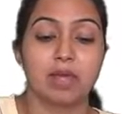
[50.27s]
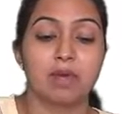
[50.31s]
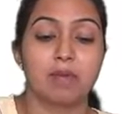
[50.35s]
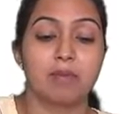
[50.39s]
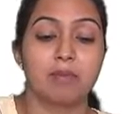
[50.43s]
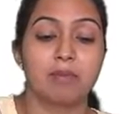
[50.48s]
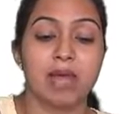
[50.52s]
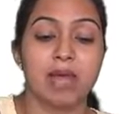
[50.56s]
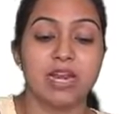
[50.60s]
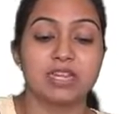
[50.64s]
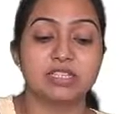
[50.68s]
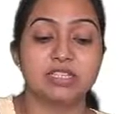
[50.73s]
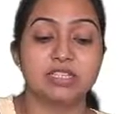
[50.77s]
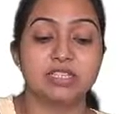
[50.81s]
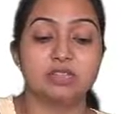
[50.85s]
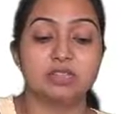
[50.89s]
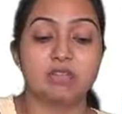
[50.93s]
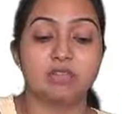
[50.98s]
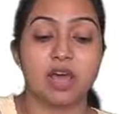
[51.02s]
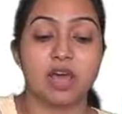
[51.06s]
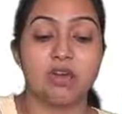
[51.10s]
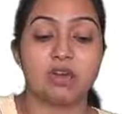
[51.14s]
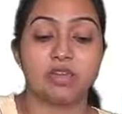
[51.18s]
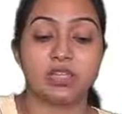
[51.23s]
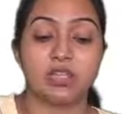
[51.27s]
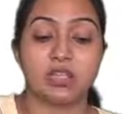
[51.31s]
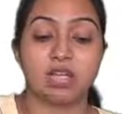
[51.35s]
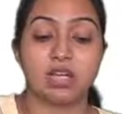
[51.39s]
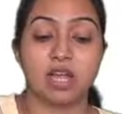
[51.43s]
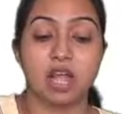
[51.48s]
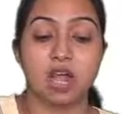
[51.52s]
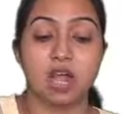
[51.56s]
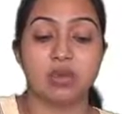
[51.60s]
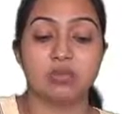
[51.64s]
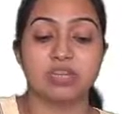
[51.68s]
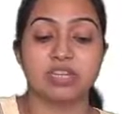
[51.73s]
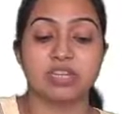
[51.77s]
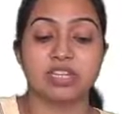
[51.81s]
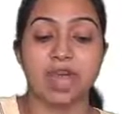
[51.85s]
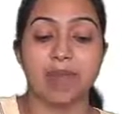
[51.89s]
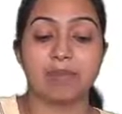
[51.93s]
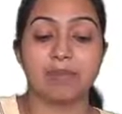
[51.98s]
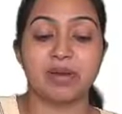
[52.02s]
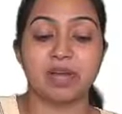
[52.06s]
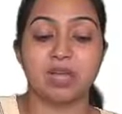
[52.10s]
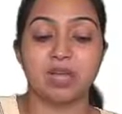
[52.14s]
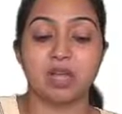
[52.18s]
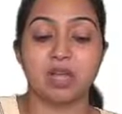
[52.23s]
balance of current account,
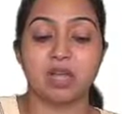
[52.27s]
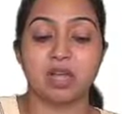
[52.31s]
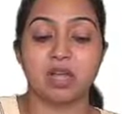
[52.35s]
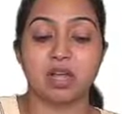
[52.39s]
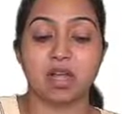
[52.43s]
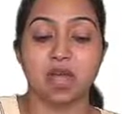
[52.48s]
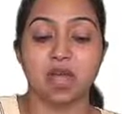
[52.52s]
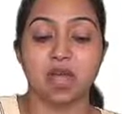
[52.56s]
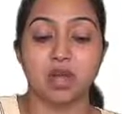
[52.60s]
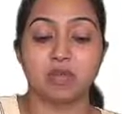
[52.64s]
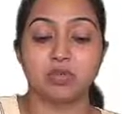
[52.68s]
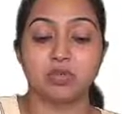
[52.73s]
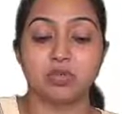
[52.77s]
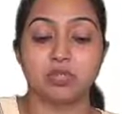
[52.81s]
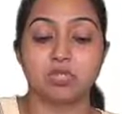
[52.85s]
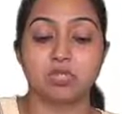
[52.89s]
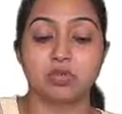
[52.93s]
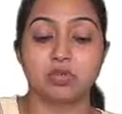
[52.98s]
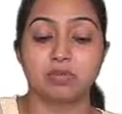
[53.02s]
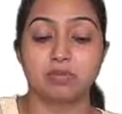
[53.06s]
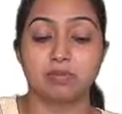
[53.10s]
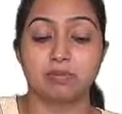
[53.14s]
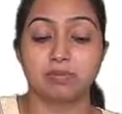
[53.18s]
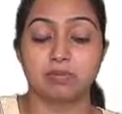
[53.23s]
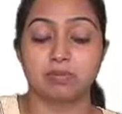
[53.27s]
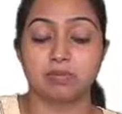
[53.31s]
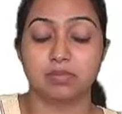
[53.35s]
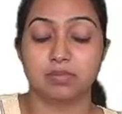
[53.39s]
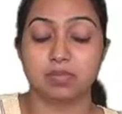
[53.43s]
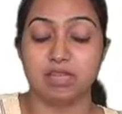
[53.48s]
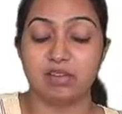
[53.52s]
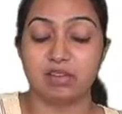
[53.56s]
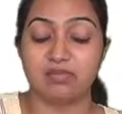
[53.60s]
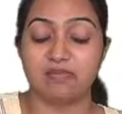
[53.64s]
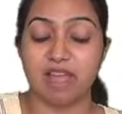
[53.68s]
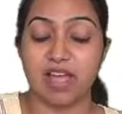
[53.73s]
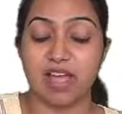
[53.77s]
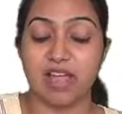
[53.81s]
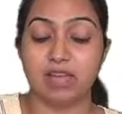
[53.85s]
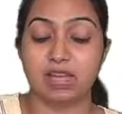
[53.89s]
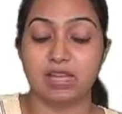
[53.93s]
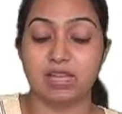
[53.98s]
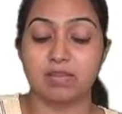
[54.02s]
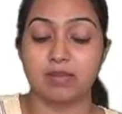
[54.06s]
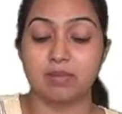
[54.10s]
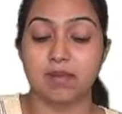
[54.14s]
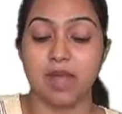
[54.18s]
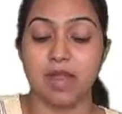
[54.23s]
capital account, then
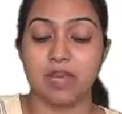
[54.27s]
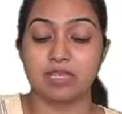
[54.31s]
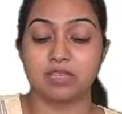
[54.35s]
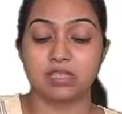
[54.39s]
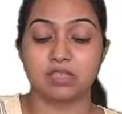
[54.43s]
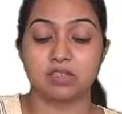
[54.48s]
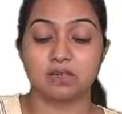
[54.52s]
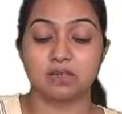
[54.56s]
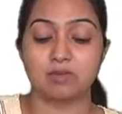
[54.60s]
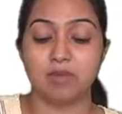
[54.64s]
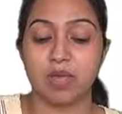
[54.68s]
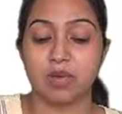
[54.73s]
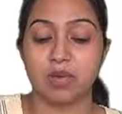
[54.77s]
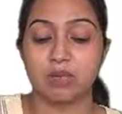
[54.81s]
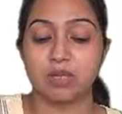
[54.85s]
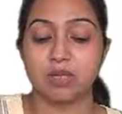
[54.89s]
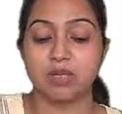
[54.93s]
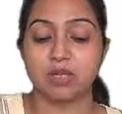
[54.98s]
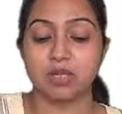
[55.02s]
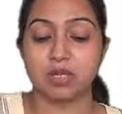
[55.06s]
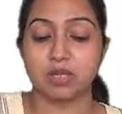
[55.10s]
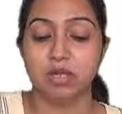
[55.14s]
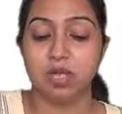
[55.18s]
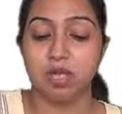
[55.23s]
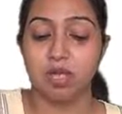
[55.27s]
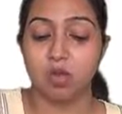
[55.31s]
finally the balance of payment.